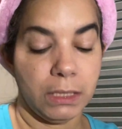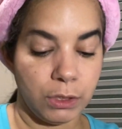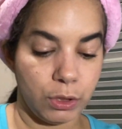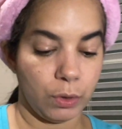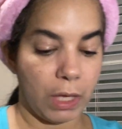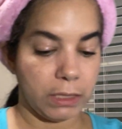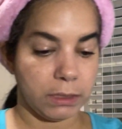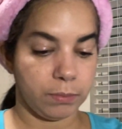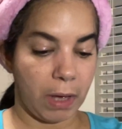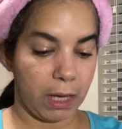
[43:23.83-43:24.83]
So that's
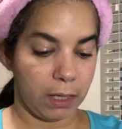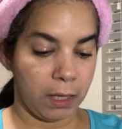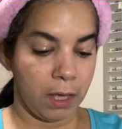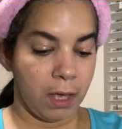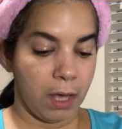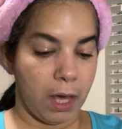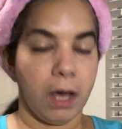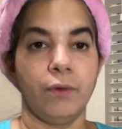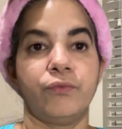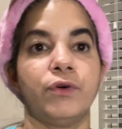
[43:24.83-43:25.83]
my
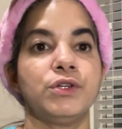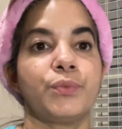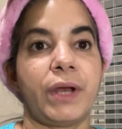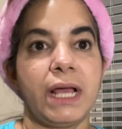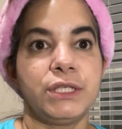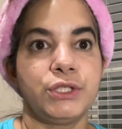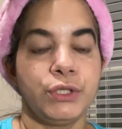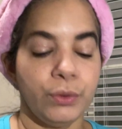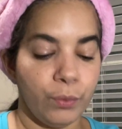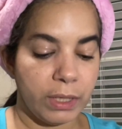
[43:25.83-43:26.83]
first. What I
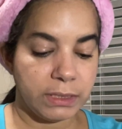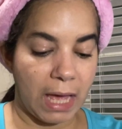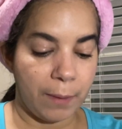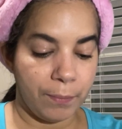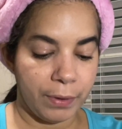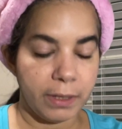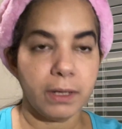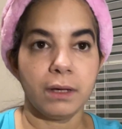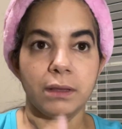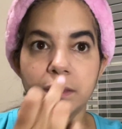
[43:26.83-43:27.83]
do is I put
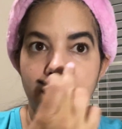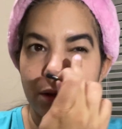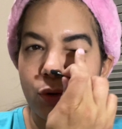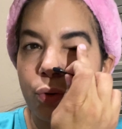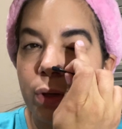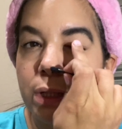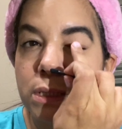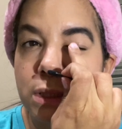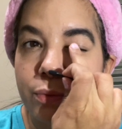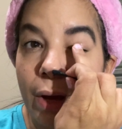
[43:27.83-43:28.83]
the
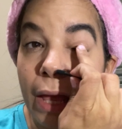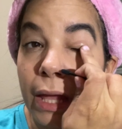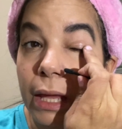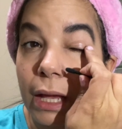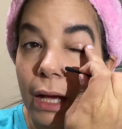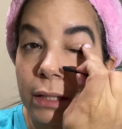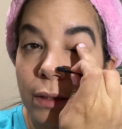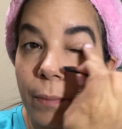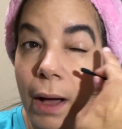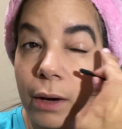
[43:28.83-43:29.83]
crease right here on the
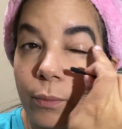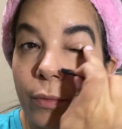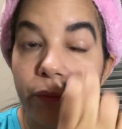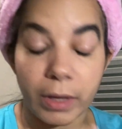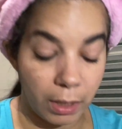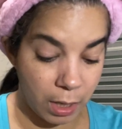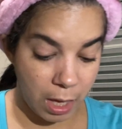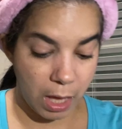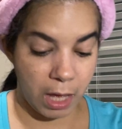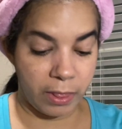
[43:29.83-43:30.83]
bottom of it,
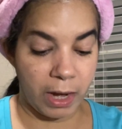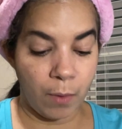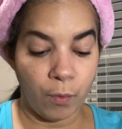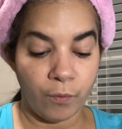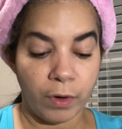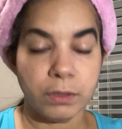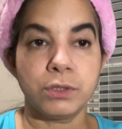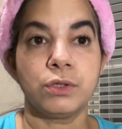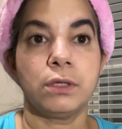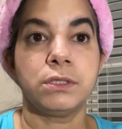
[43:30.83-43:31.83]
and then I move on
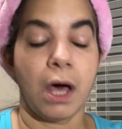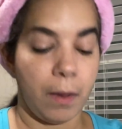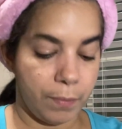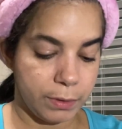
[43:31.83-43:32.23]
to the top.